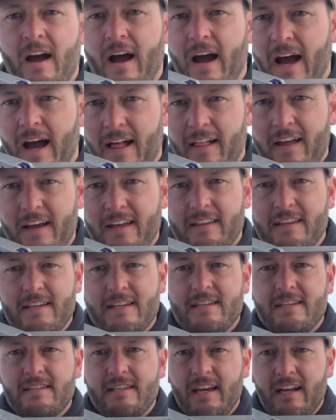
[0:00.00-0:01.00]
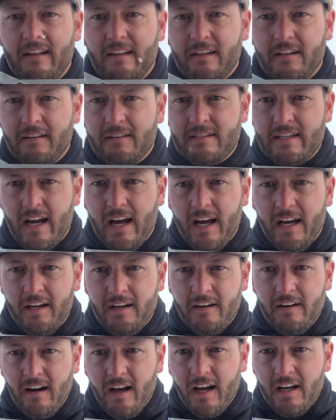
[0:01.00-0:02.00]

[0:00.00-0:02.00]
I like this set a little tighter.